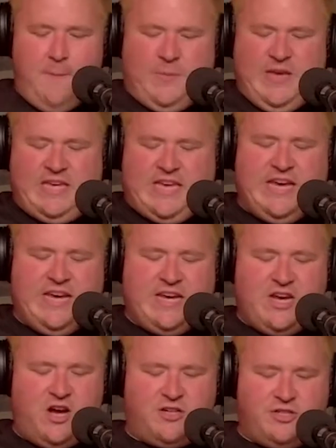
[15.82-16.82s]
Be
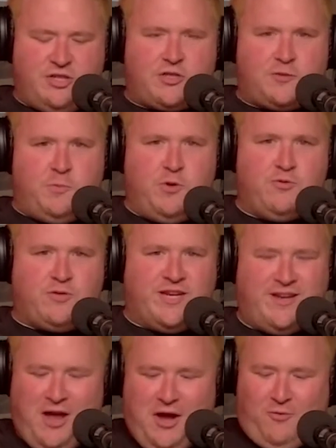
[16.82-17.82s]
king
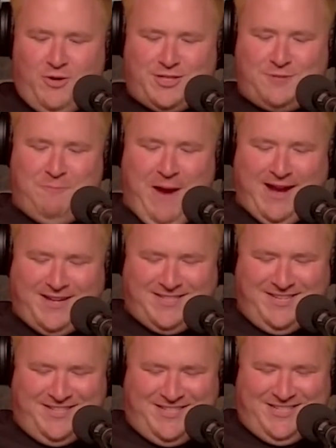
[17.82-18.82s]
undisputed,
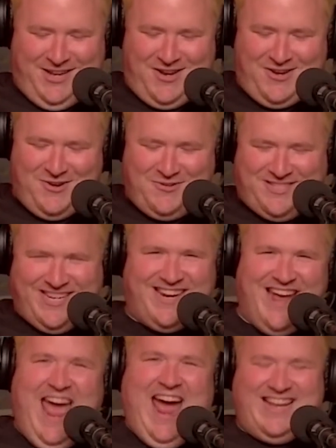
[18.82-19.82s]
respected,
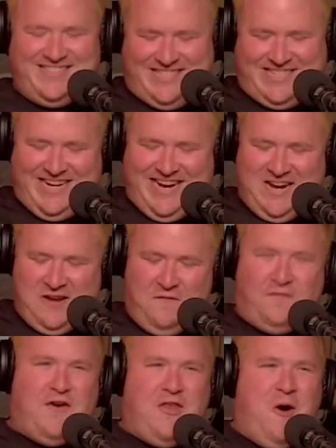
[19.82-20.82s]
saluted, and seen
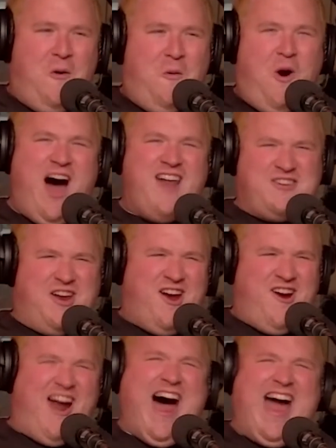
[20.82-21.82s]
for the wonder
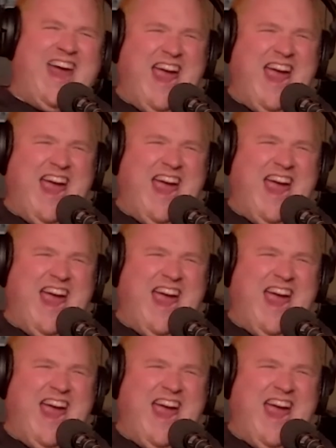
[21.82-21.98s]
I